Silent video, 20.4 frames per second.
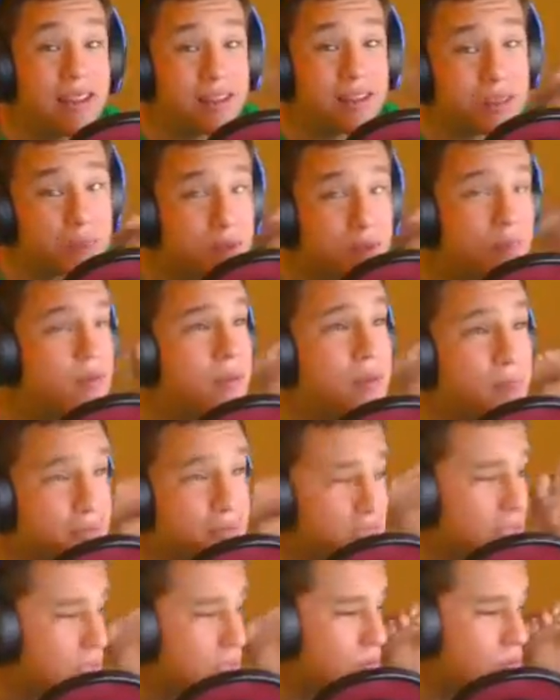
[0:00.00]
it's maybe a
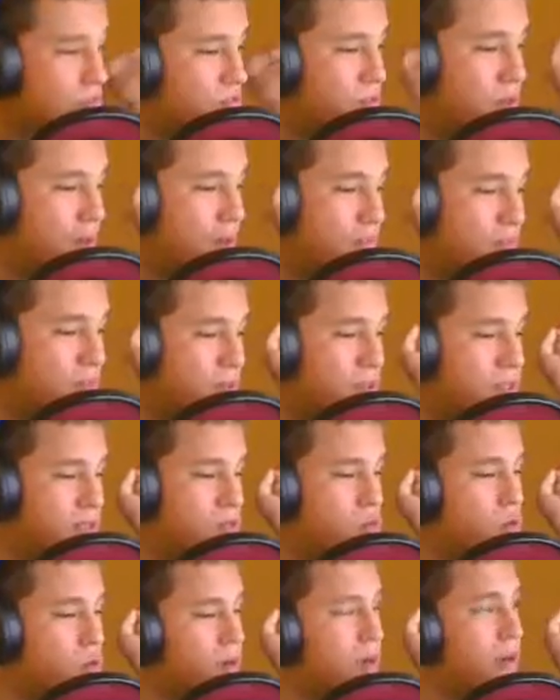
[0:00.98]
business move, but I feel it's
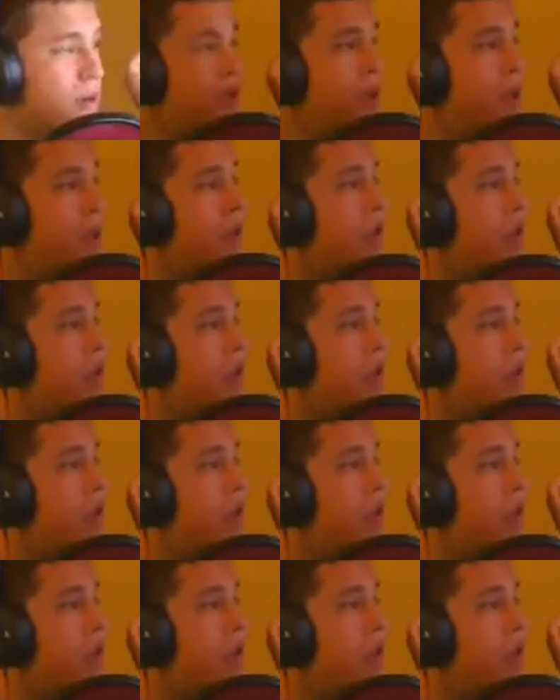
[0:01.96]
the one